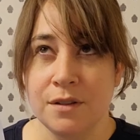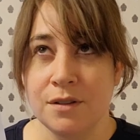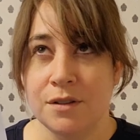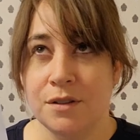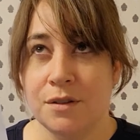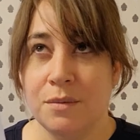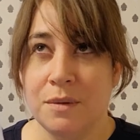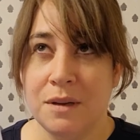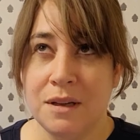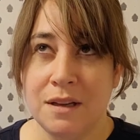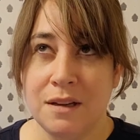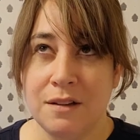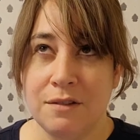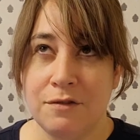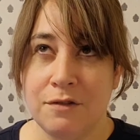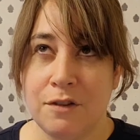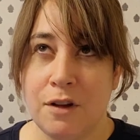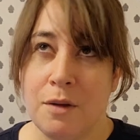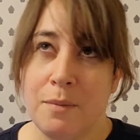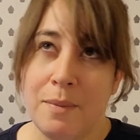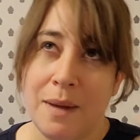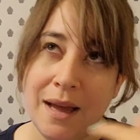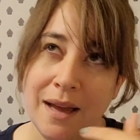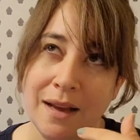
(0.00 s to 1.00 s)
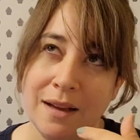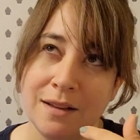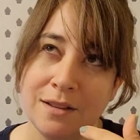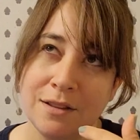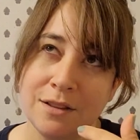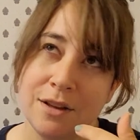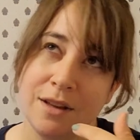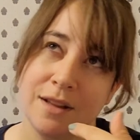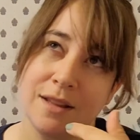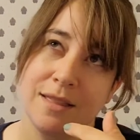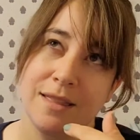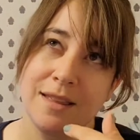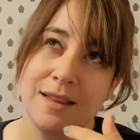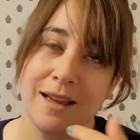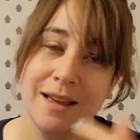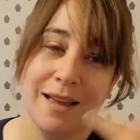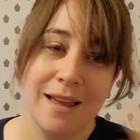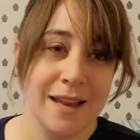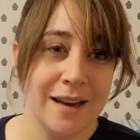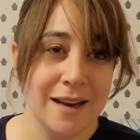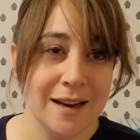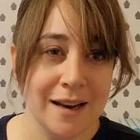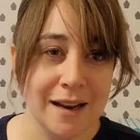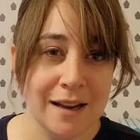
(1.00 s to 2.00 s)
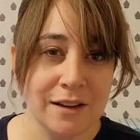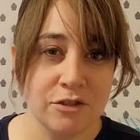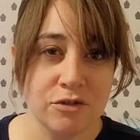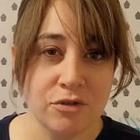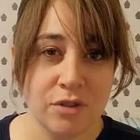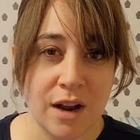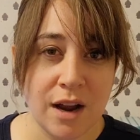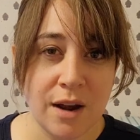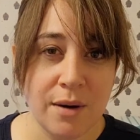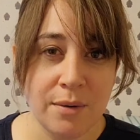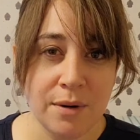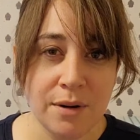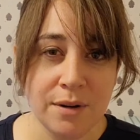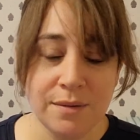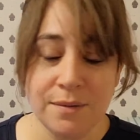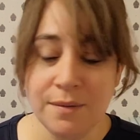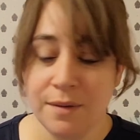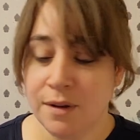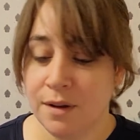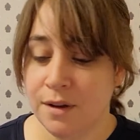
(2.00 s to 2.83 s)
So we fall back. So I think I get an extra hour.